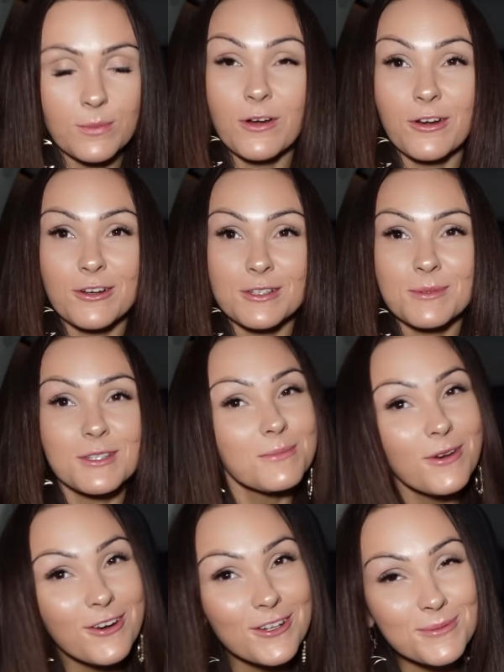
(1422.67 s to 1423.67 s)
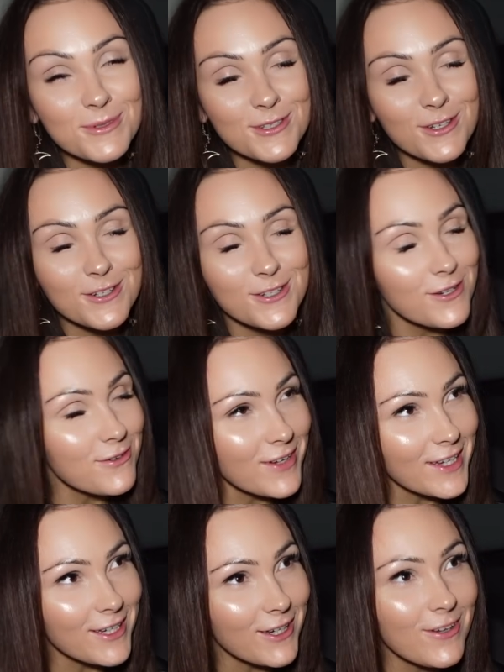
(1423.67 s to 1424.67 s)
Merry Christmas. Merry Christmas to you too.
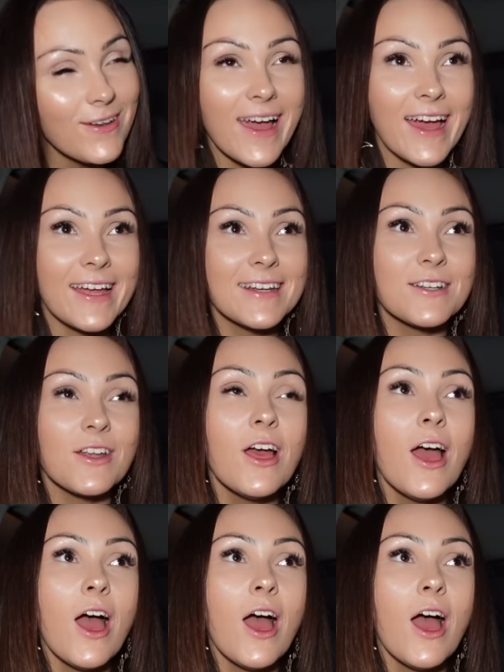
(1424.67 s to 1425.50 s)
Thank you. And